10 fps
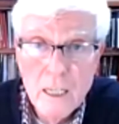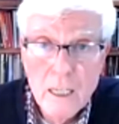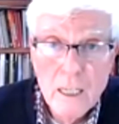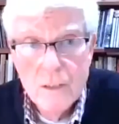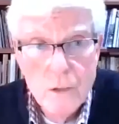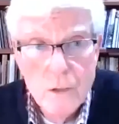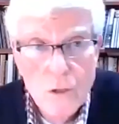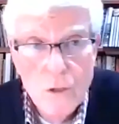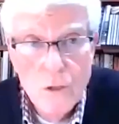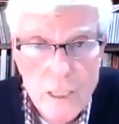The third
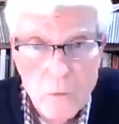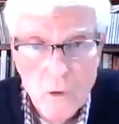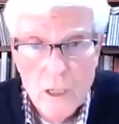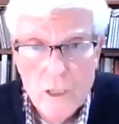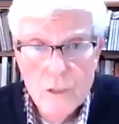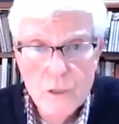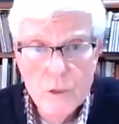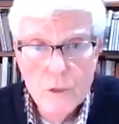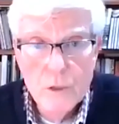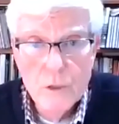thing I want to do
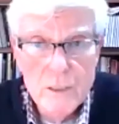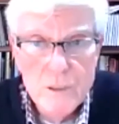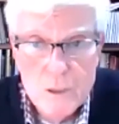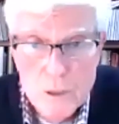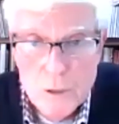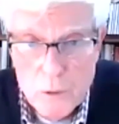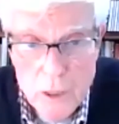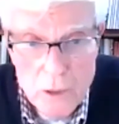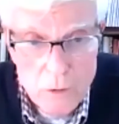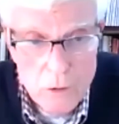is to
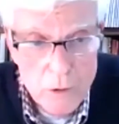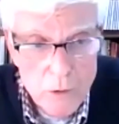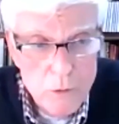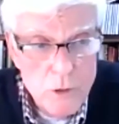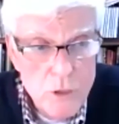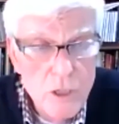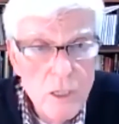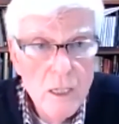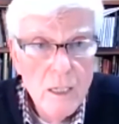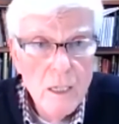introduce
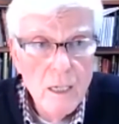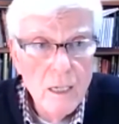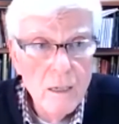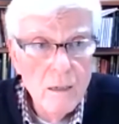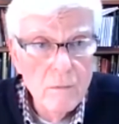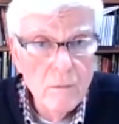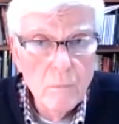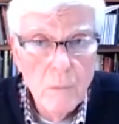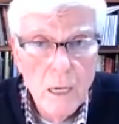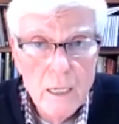
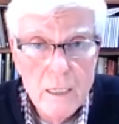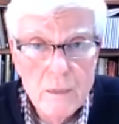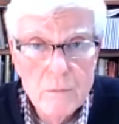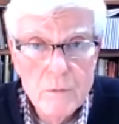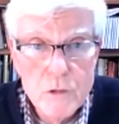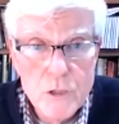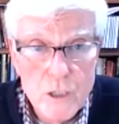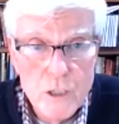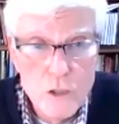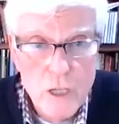my
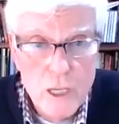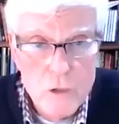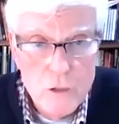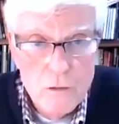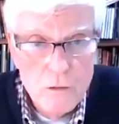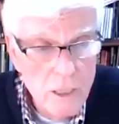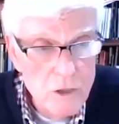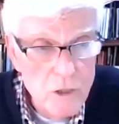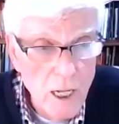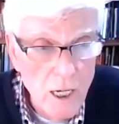successor.
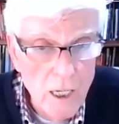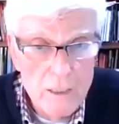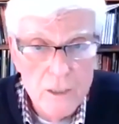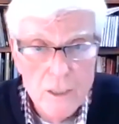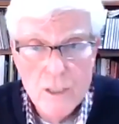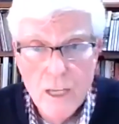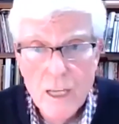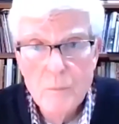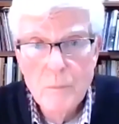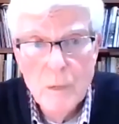He's not elected
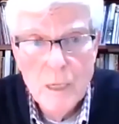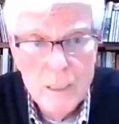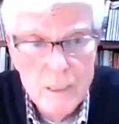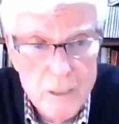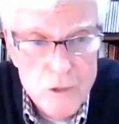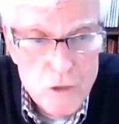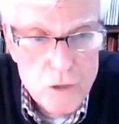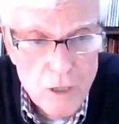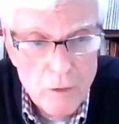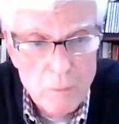yet, but as
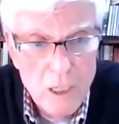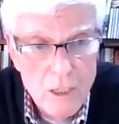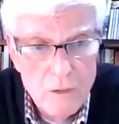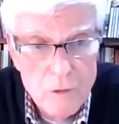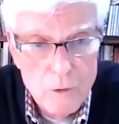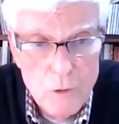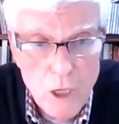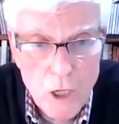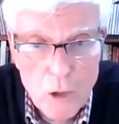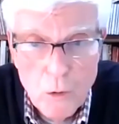many of you
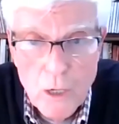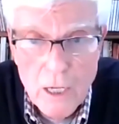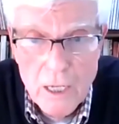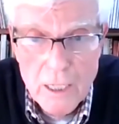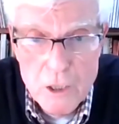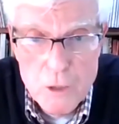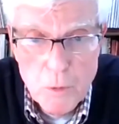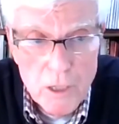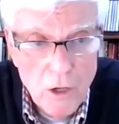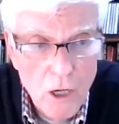know, it's
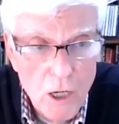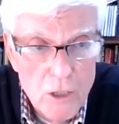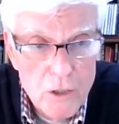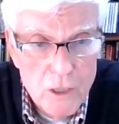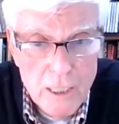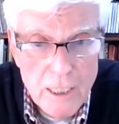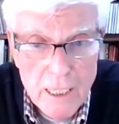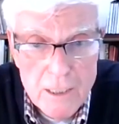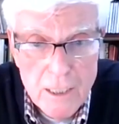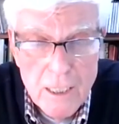pretty hard to
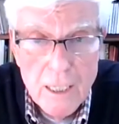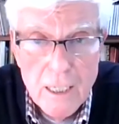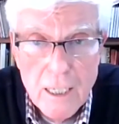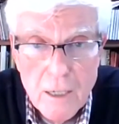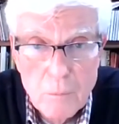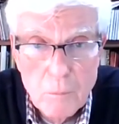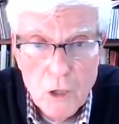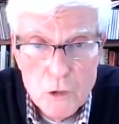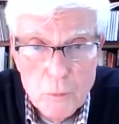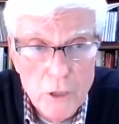get
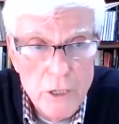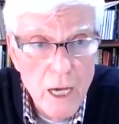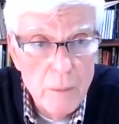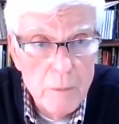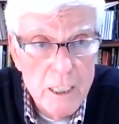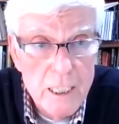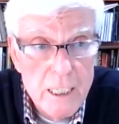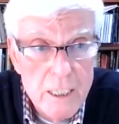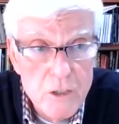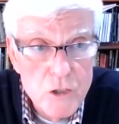multiple
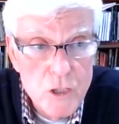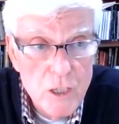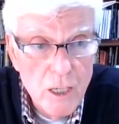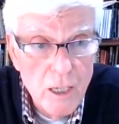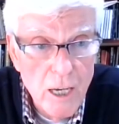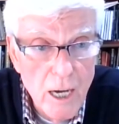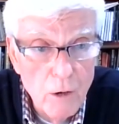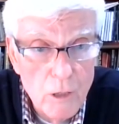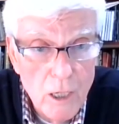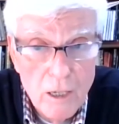nominees
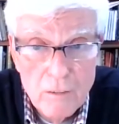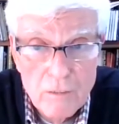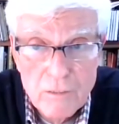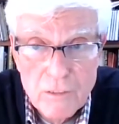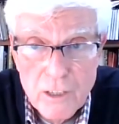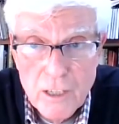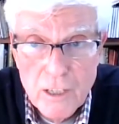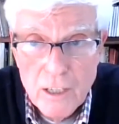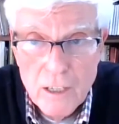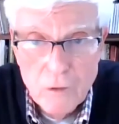out of
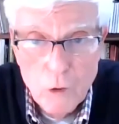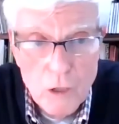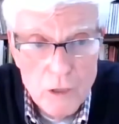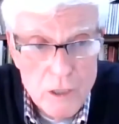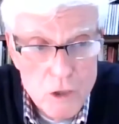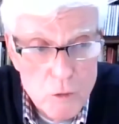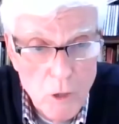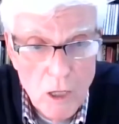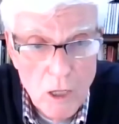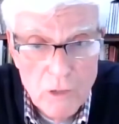for these
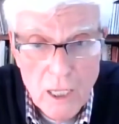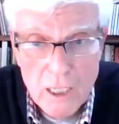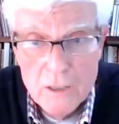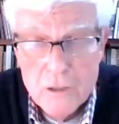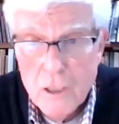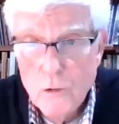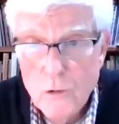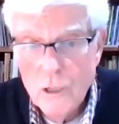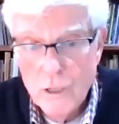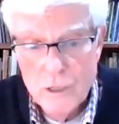small volunteer
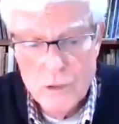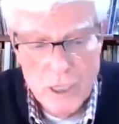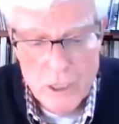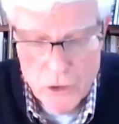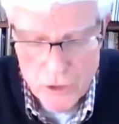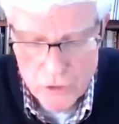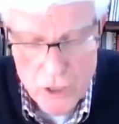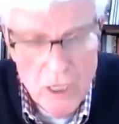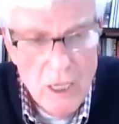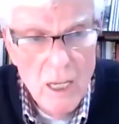organizations.